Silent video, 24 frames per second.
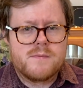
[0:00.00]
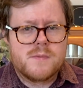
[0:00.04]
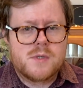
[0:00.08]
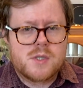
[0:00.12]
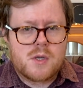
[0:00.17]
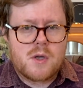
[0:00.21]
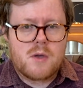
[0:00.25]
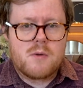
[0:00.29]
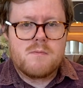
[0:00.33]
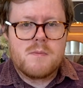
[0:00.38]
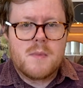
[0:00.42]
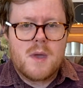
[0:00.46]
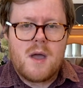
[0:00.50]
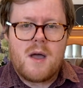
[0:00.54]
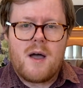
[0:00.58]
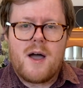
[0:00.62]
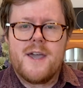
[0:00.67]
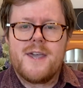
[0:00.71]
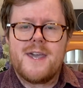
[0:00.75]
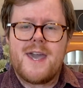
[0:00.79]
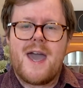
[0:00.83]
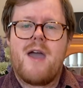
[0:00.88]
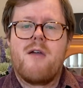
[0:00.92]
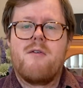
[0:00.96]
So I
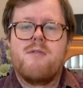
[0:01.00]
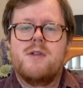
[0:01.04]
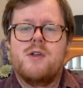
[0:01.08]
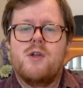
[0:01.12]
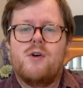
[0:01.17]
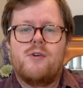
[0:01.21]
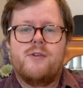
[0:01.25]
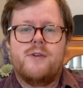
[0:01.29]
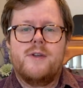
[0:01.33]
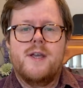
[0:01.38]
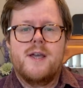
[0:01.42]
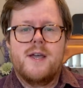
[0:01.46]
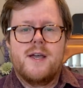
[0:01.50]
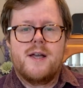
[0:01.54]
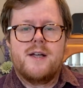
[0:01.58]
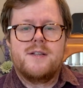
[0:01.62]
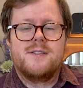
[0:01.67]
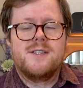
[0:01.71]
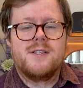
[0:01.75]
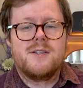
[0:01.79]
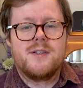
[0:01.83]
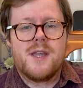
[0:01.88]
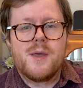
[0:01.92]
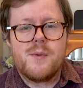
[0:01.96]
carried on
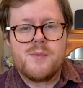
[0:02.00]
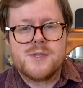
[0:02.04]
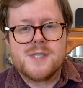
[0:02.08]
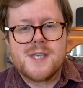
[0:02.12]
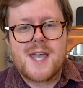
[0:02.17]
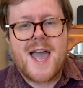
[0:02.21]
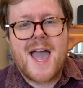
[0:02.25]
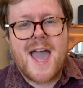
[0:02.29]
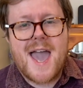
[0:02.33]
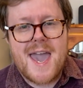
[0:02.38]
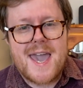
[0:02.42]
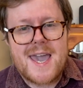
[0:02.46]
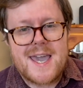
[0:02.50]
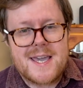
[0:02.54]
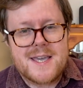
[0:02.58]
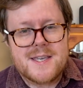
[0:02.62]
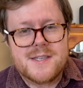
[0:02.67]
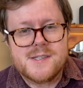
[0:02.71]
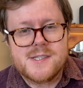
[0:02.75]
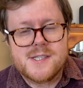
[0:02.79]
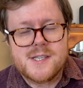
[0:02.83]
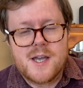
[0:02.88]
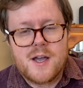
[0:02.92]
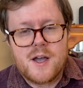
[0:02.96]
until there was a
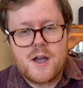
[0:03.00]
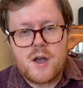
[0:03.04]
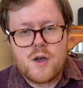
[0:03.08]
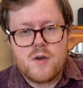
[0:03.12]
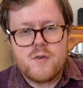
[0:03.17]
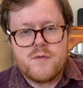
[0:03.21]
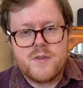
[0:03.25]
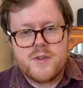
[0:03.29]
haze over